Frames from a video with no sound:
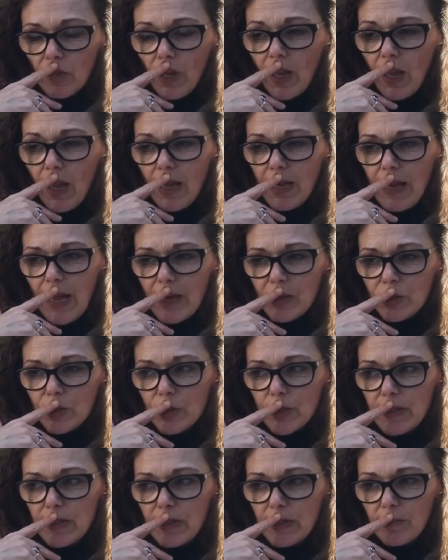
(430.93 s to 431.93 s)
And
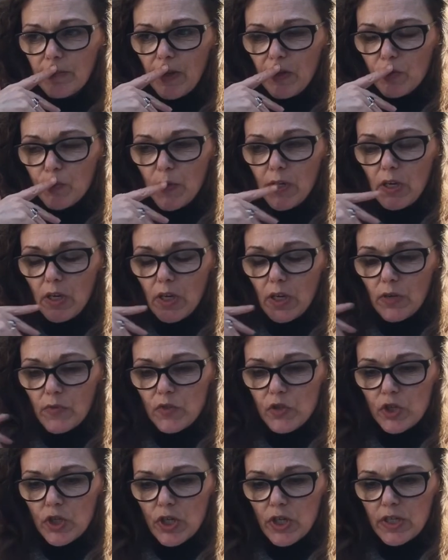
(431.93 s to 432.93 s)
actually, there's been a lot of
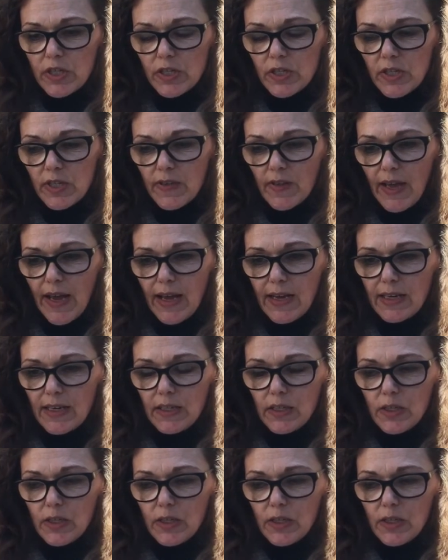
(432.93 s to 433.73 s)
studies on that.